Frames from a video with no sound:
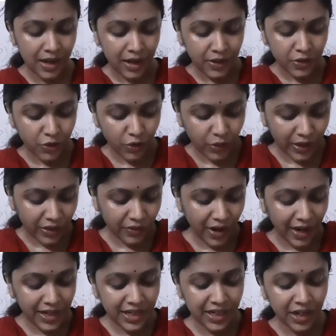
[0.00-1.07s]
So you can
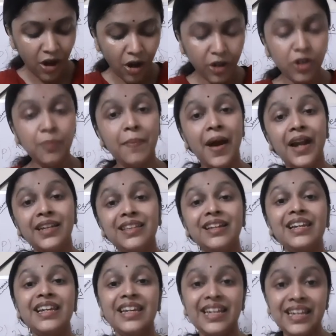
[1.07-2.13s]
write, he occupied the
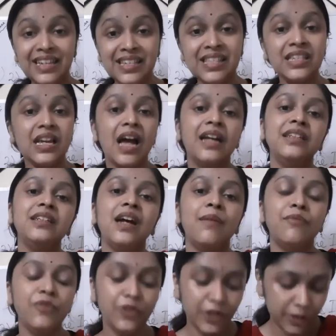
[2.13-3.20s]
least
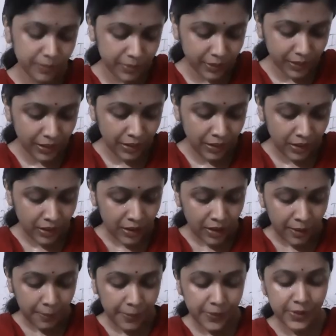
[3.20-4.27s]
uncomfortable
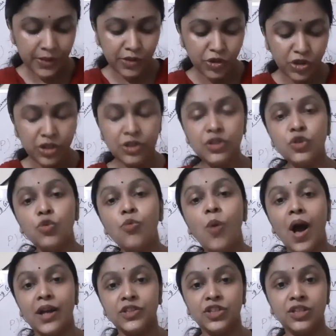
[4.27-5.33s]
position to
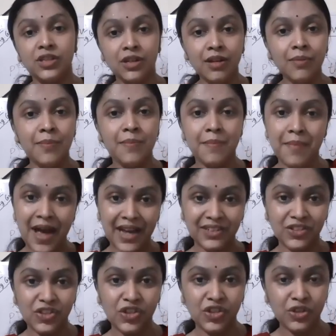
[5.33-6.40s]
watch the
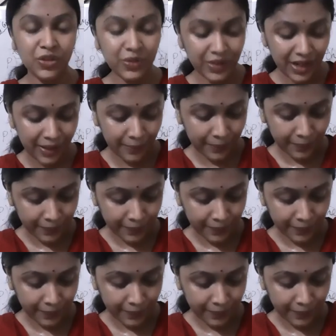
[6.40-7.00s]
match. Okay.